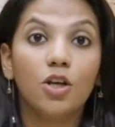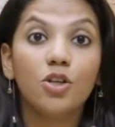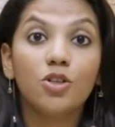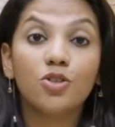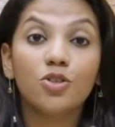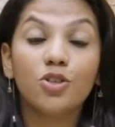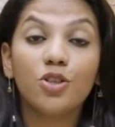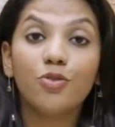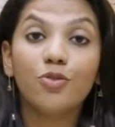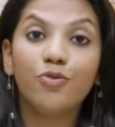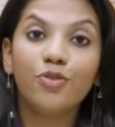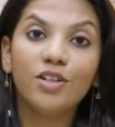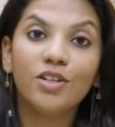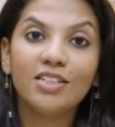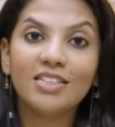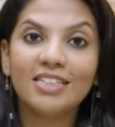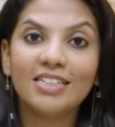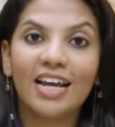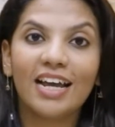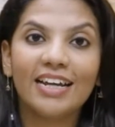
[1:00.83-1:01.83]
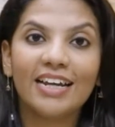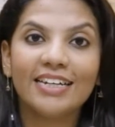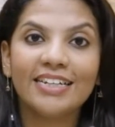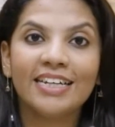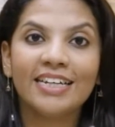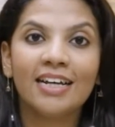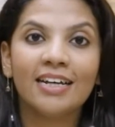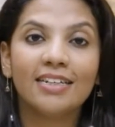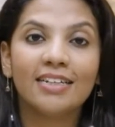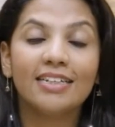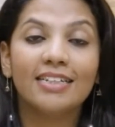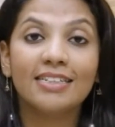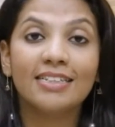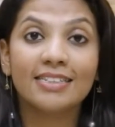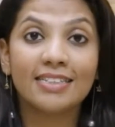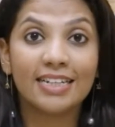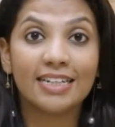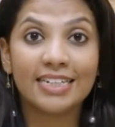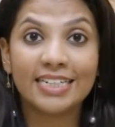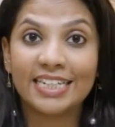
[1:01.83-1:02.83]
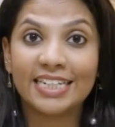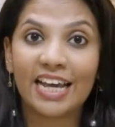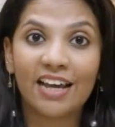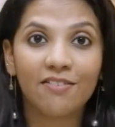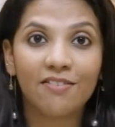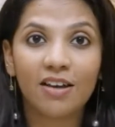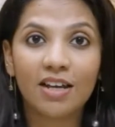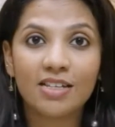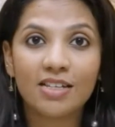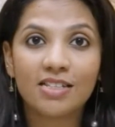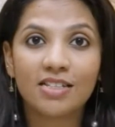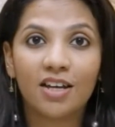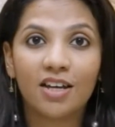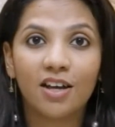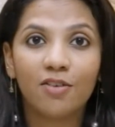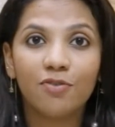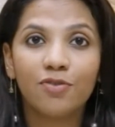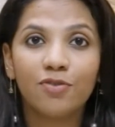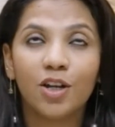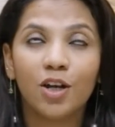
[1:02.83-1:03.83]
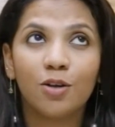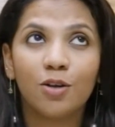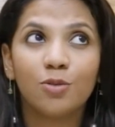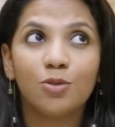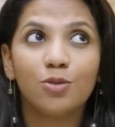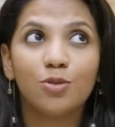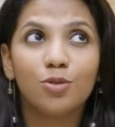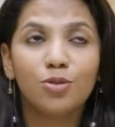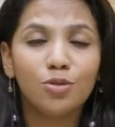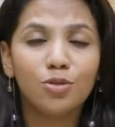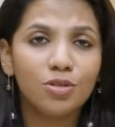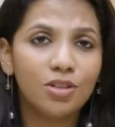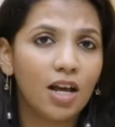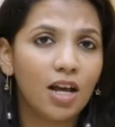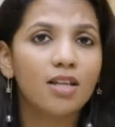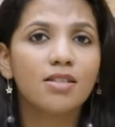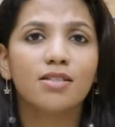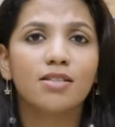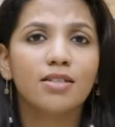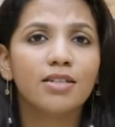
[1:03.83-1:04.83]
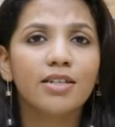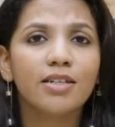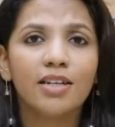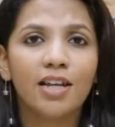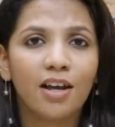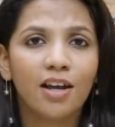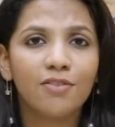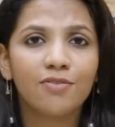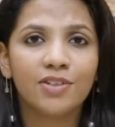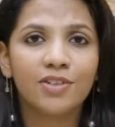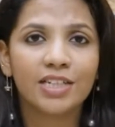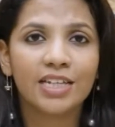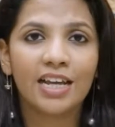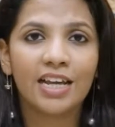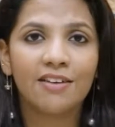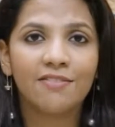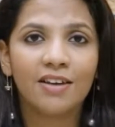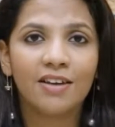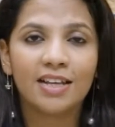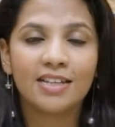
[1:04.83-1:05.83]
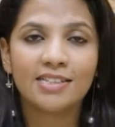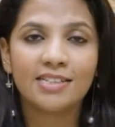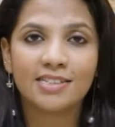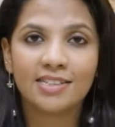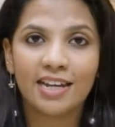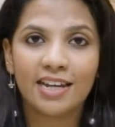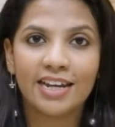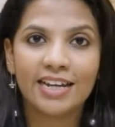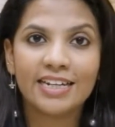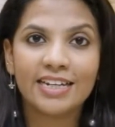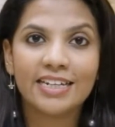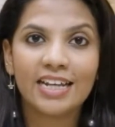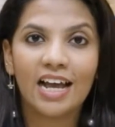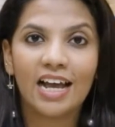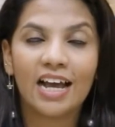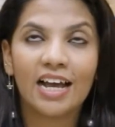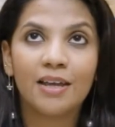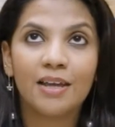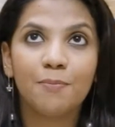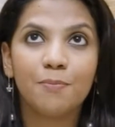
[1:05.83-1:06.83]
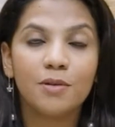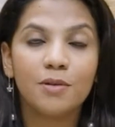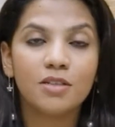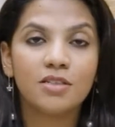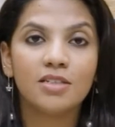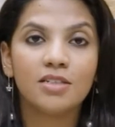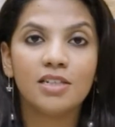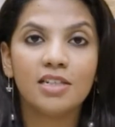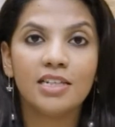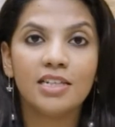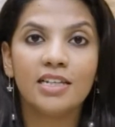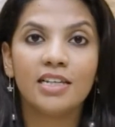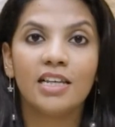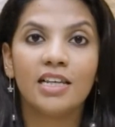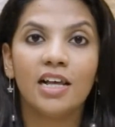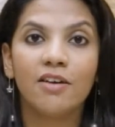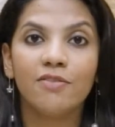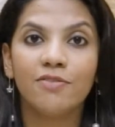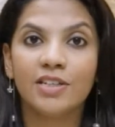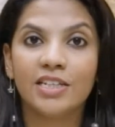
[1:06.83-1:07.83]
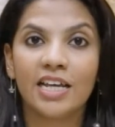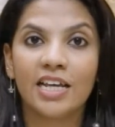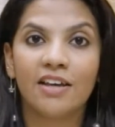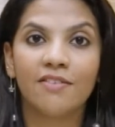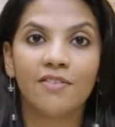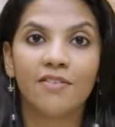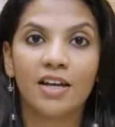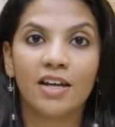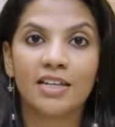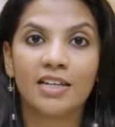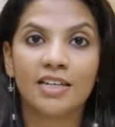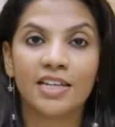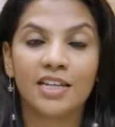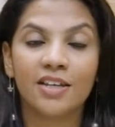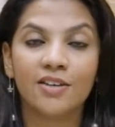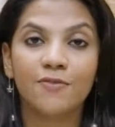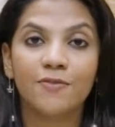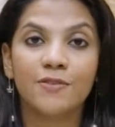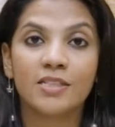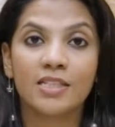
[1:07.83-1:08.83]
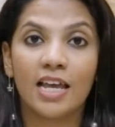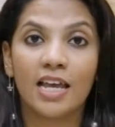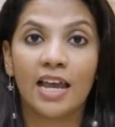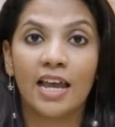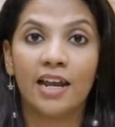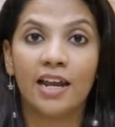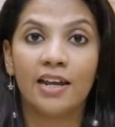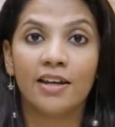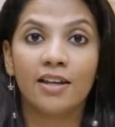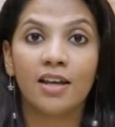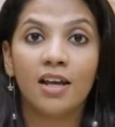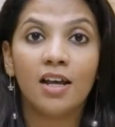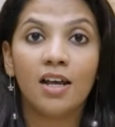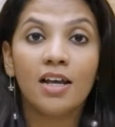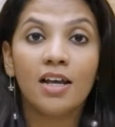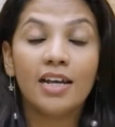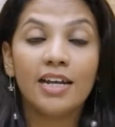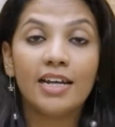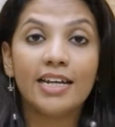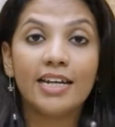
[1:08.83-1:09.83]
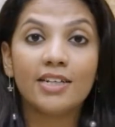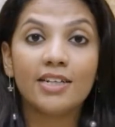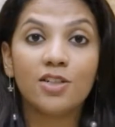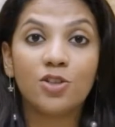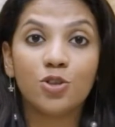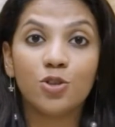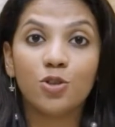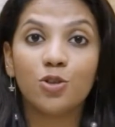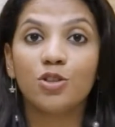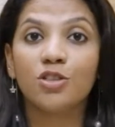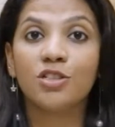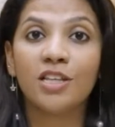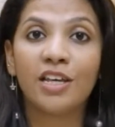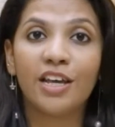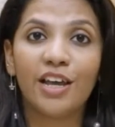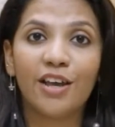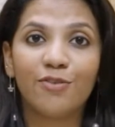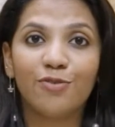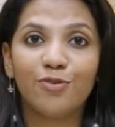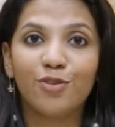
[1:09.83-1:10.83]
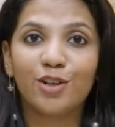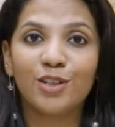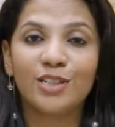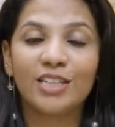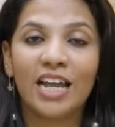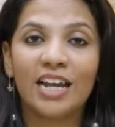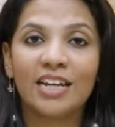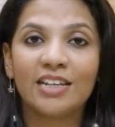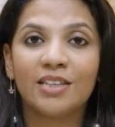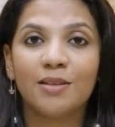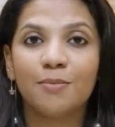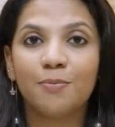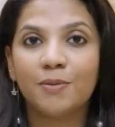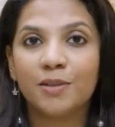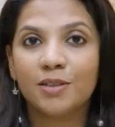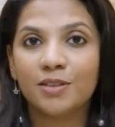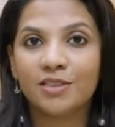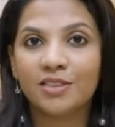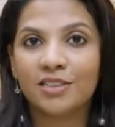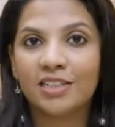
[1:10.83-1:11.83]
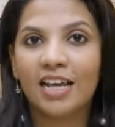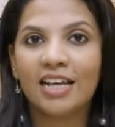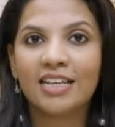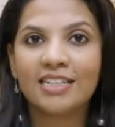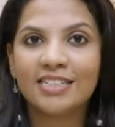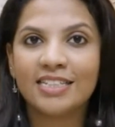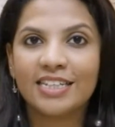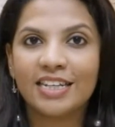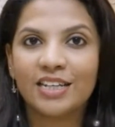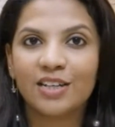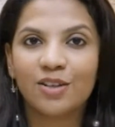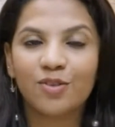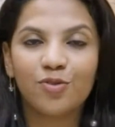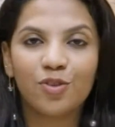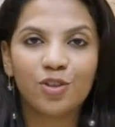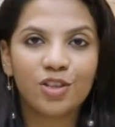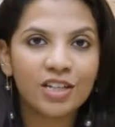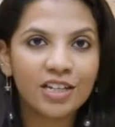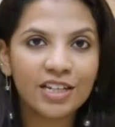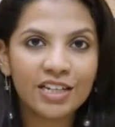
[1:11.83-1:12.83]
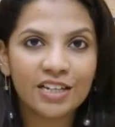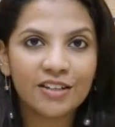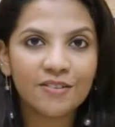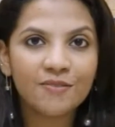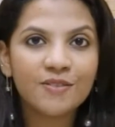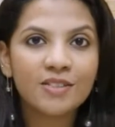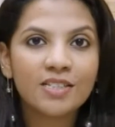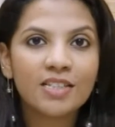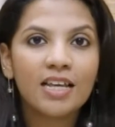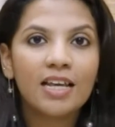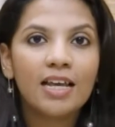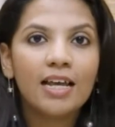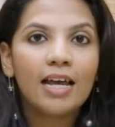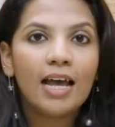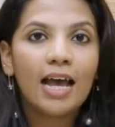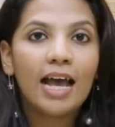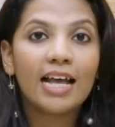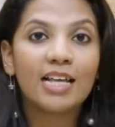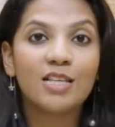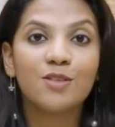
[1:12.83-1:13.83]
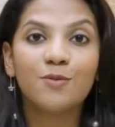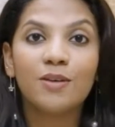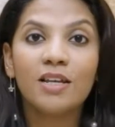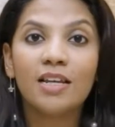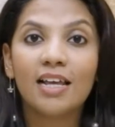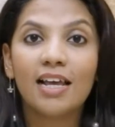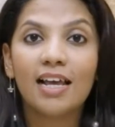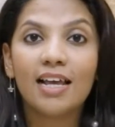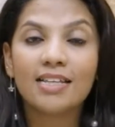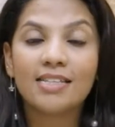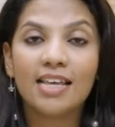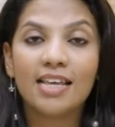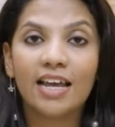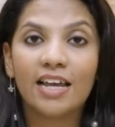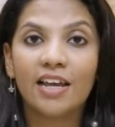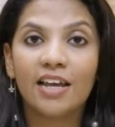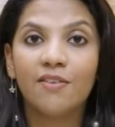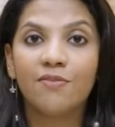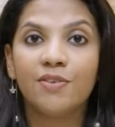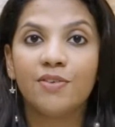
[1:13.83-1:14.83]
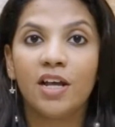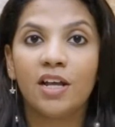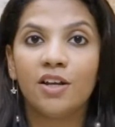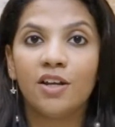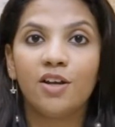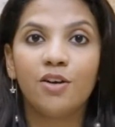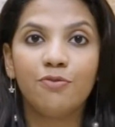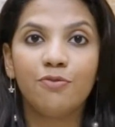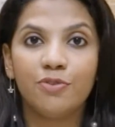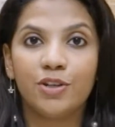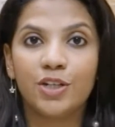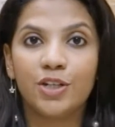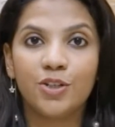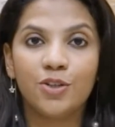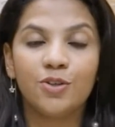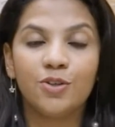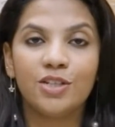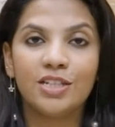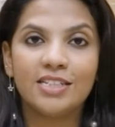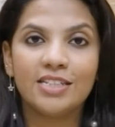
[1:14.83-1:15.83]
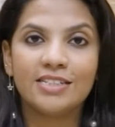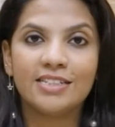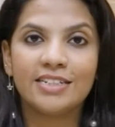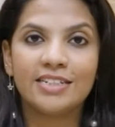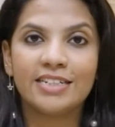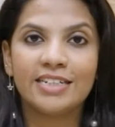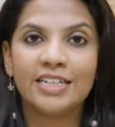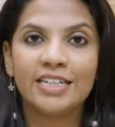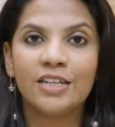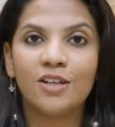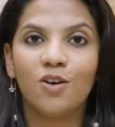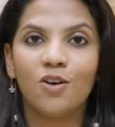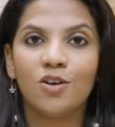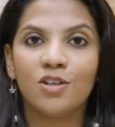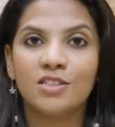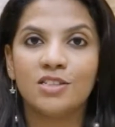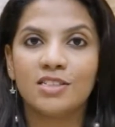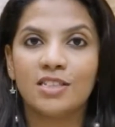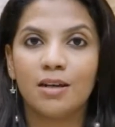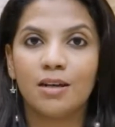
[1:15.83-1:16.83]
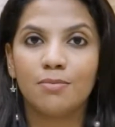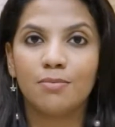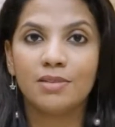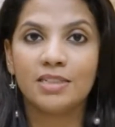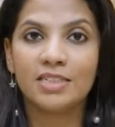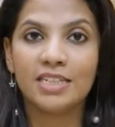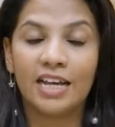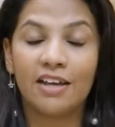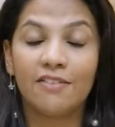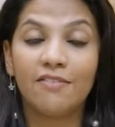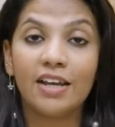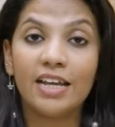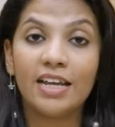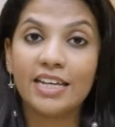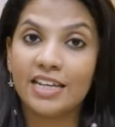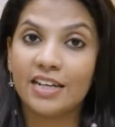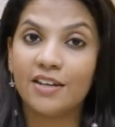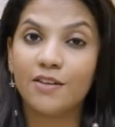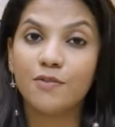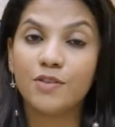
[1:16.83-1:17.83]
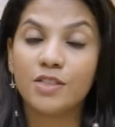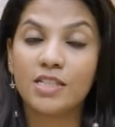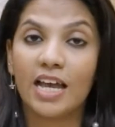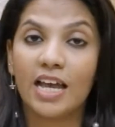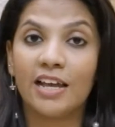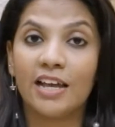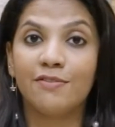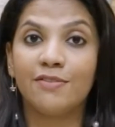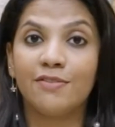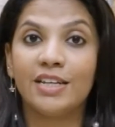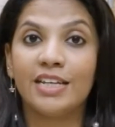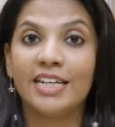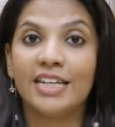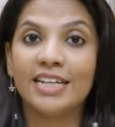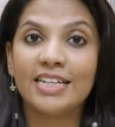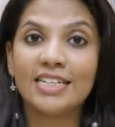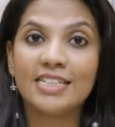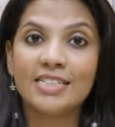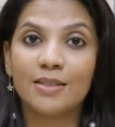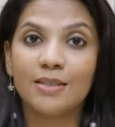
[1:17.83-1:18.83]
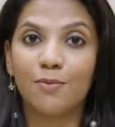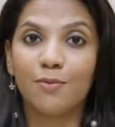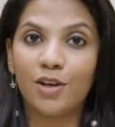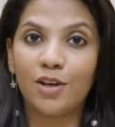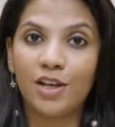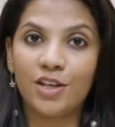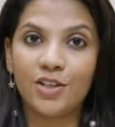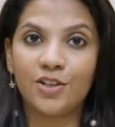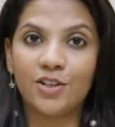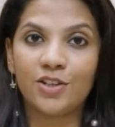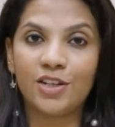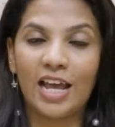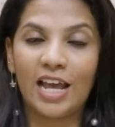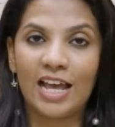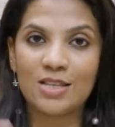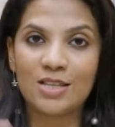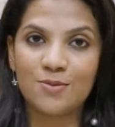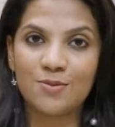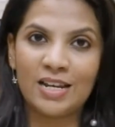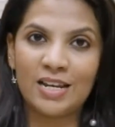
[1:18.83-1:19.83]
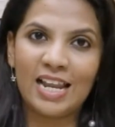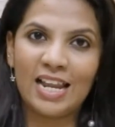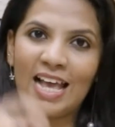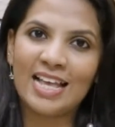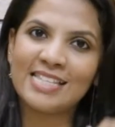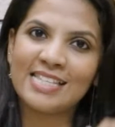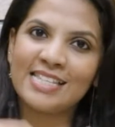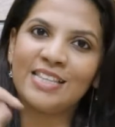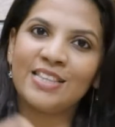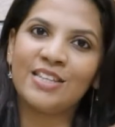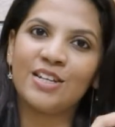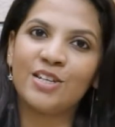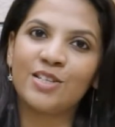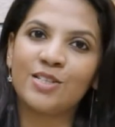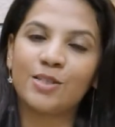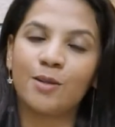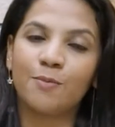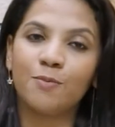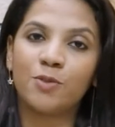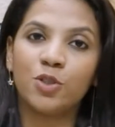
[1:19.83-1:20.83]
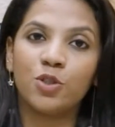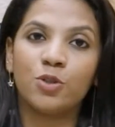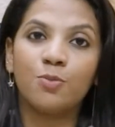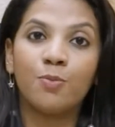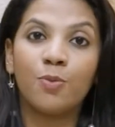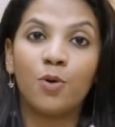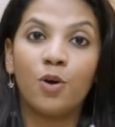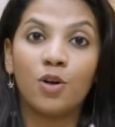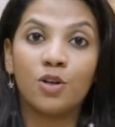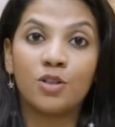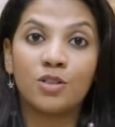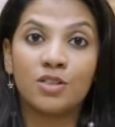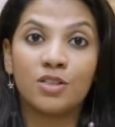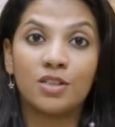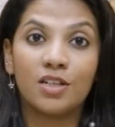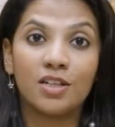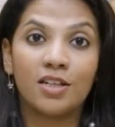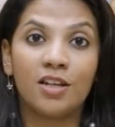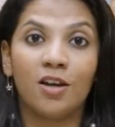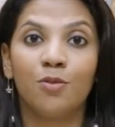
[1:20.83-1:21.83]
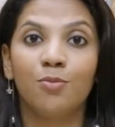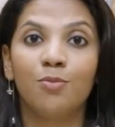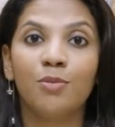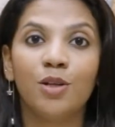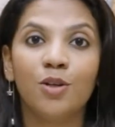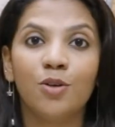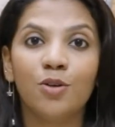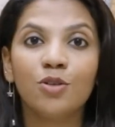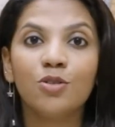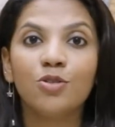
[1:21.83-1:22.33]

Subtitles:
So the first idea is DIY stuff. Now, who doesn't love DIYs, right? I personally love DIY gifts and it shows the effort that the person has taken for the gifts. As well as I have done a video recently on some DIY gifts. I will link it somewhere here as well as in the description box down below.